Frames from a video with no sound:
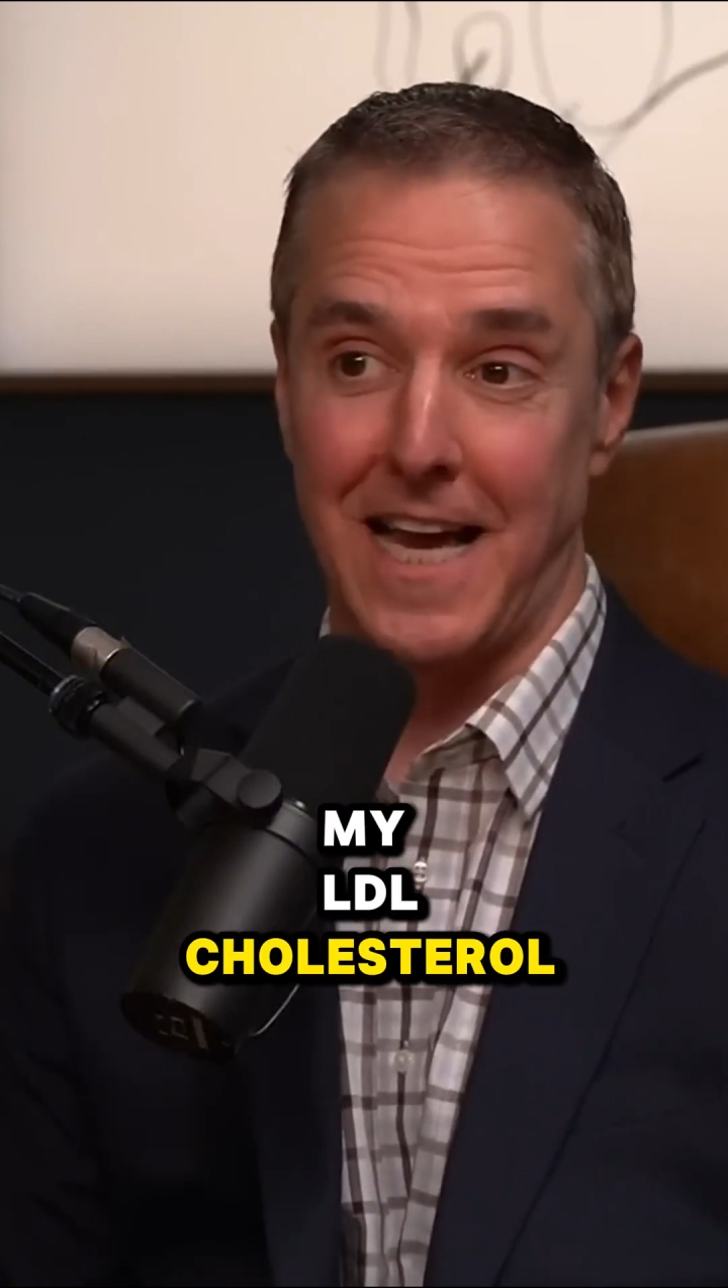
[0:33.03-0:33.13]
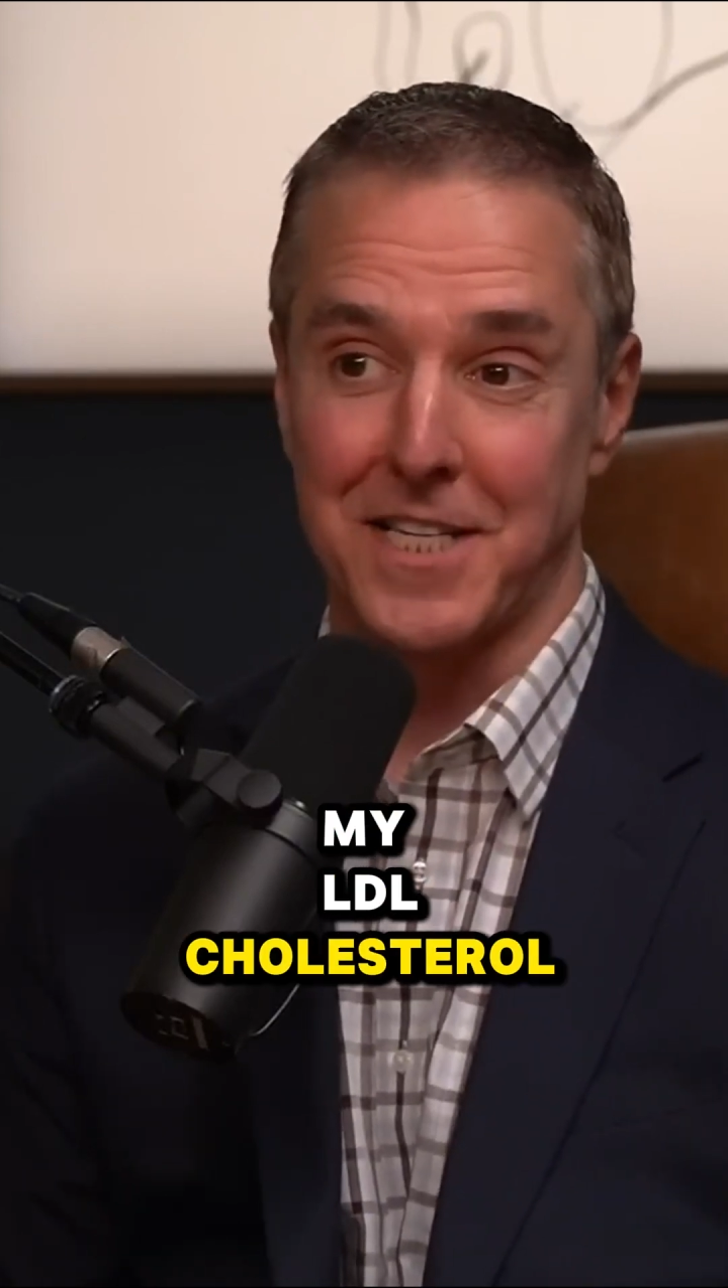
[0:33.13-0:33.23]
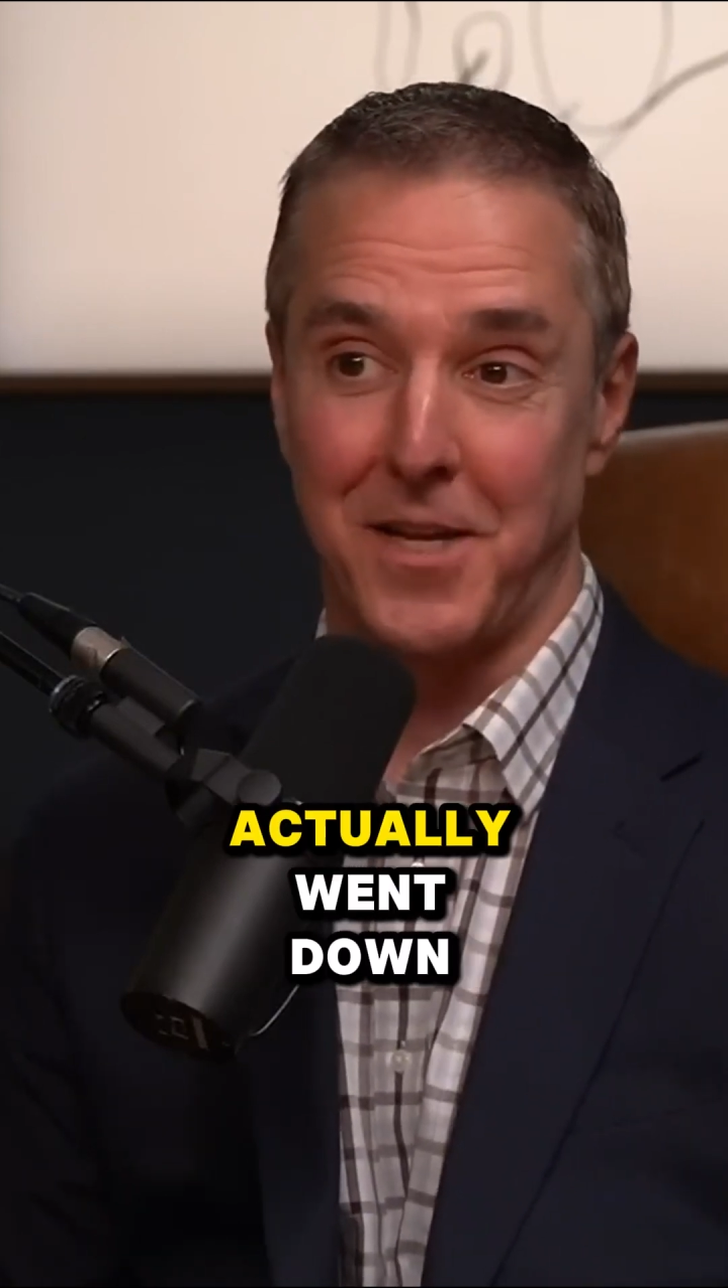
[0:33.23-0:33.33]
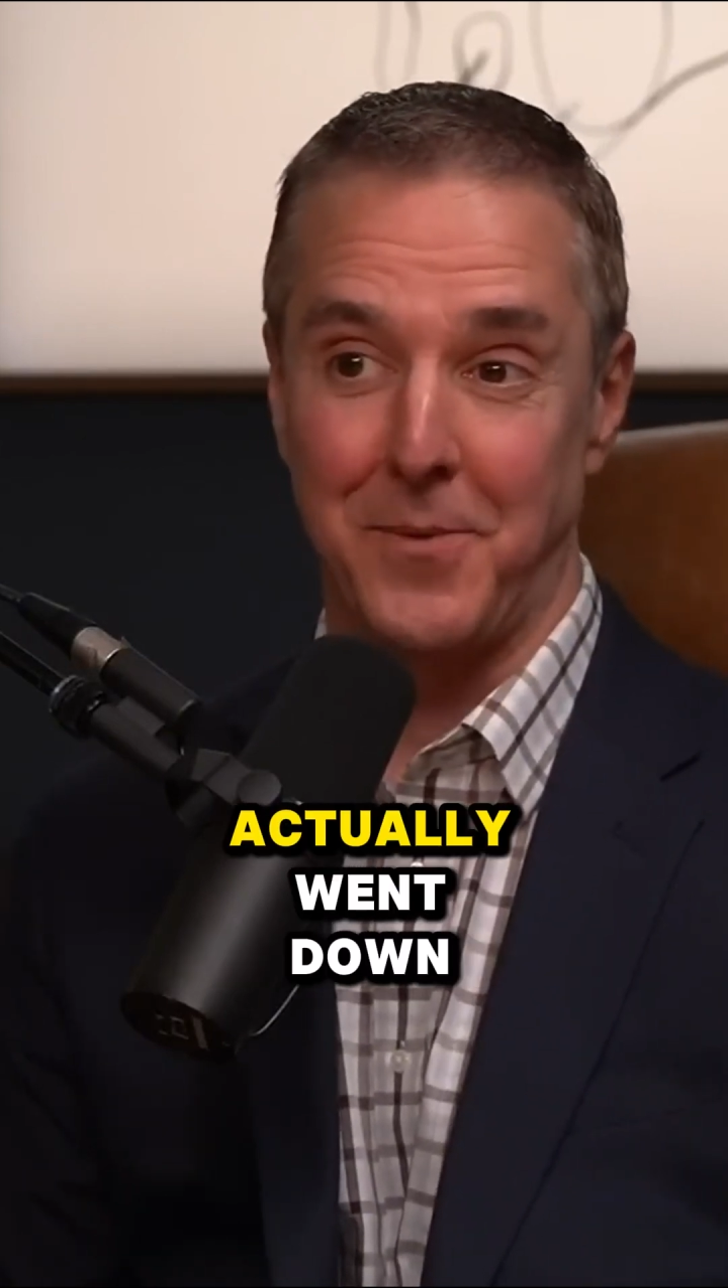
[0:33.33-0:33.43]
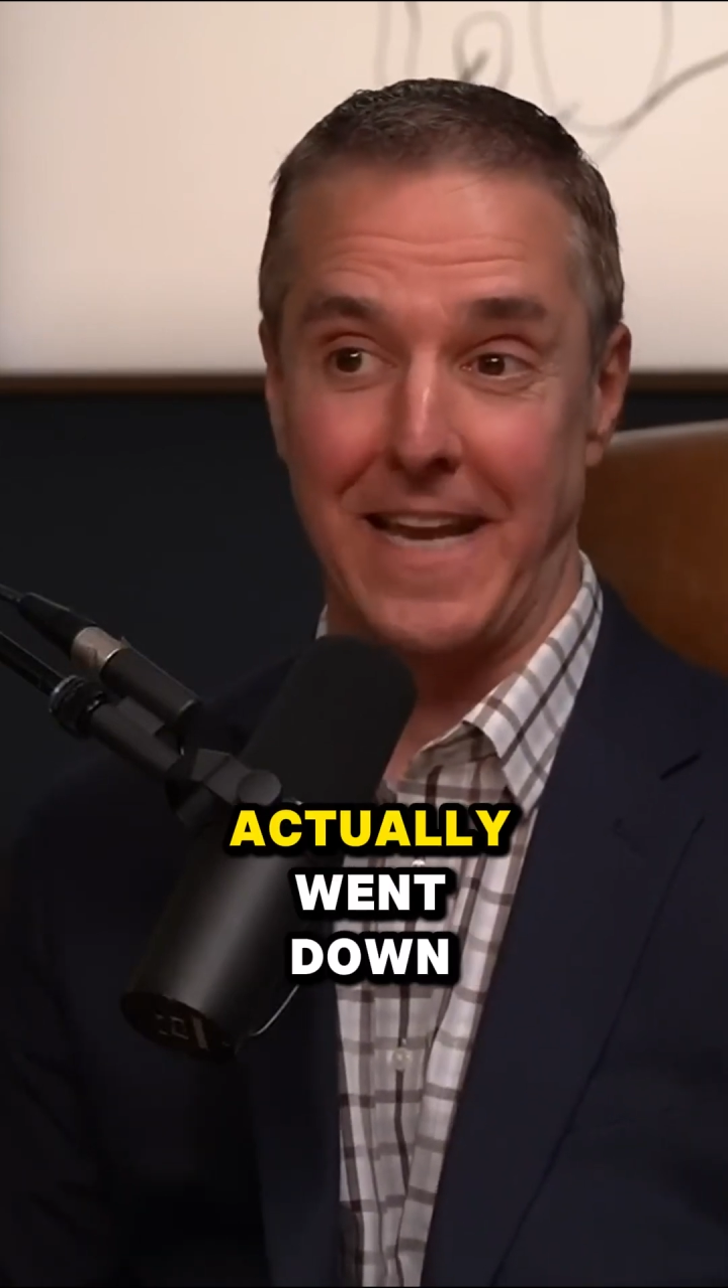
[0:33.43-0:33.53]

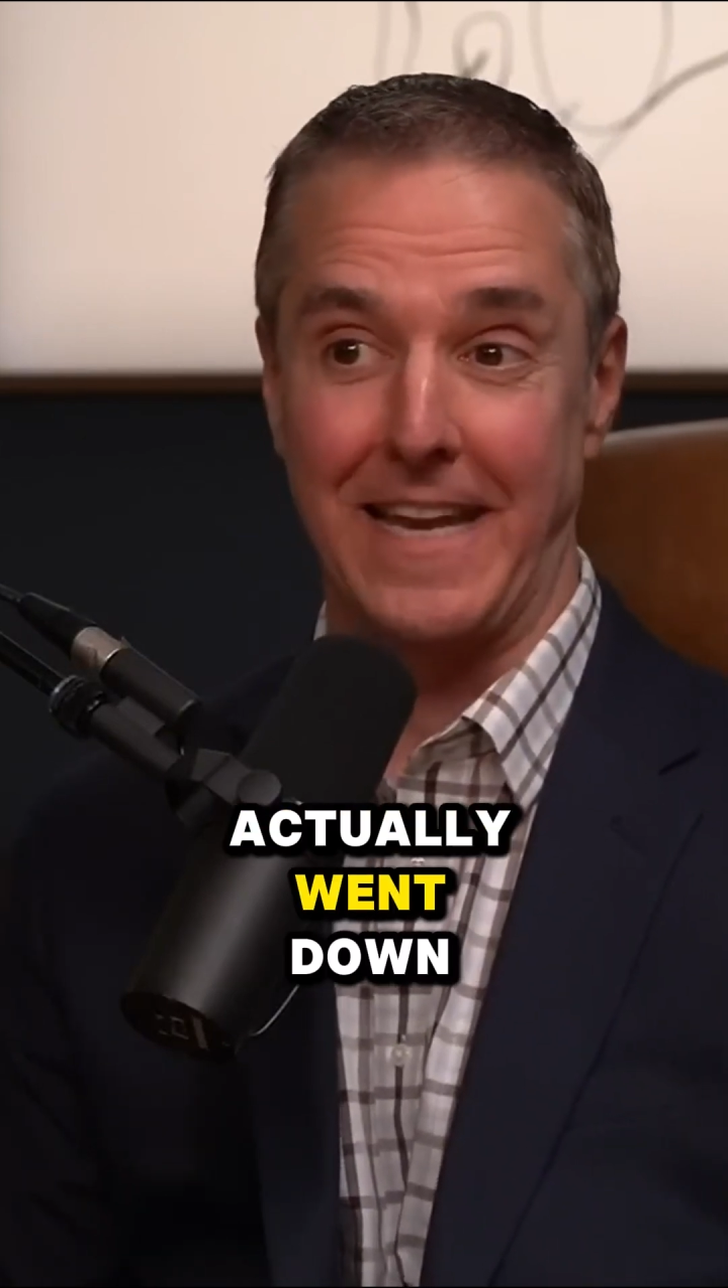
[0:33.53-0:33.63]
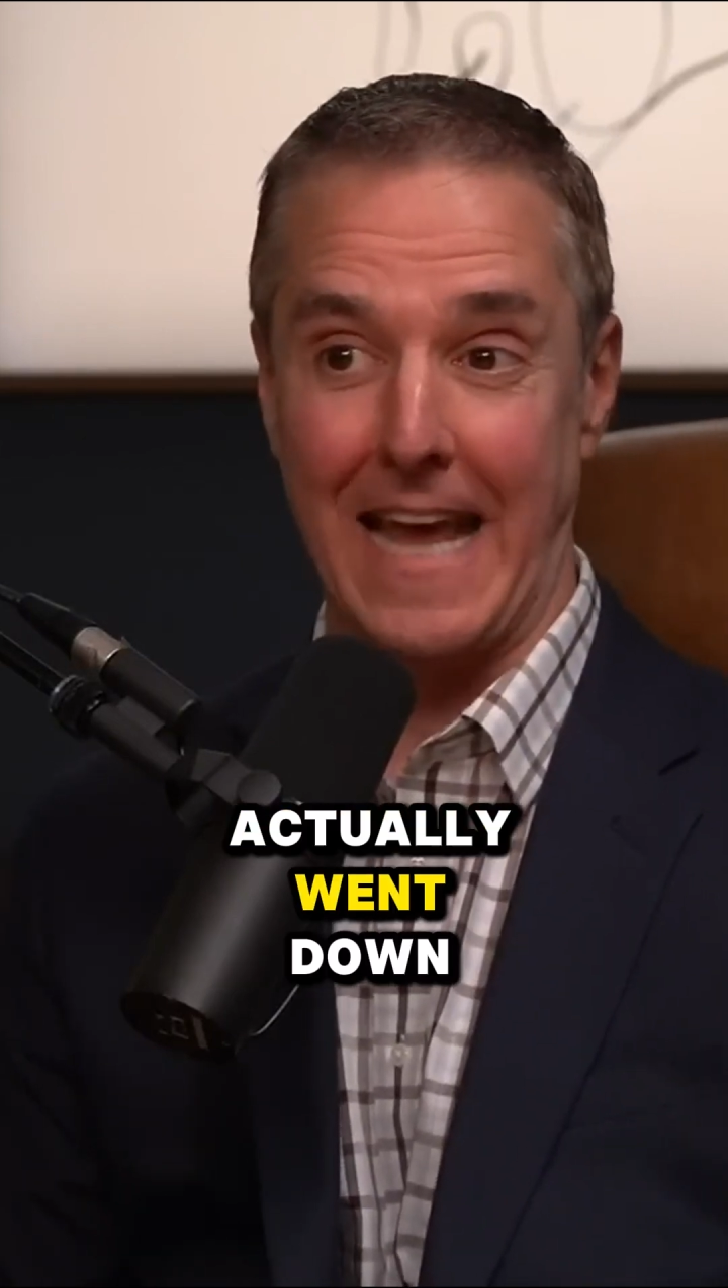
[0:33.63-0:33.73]
actually went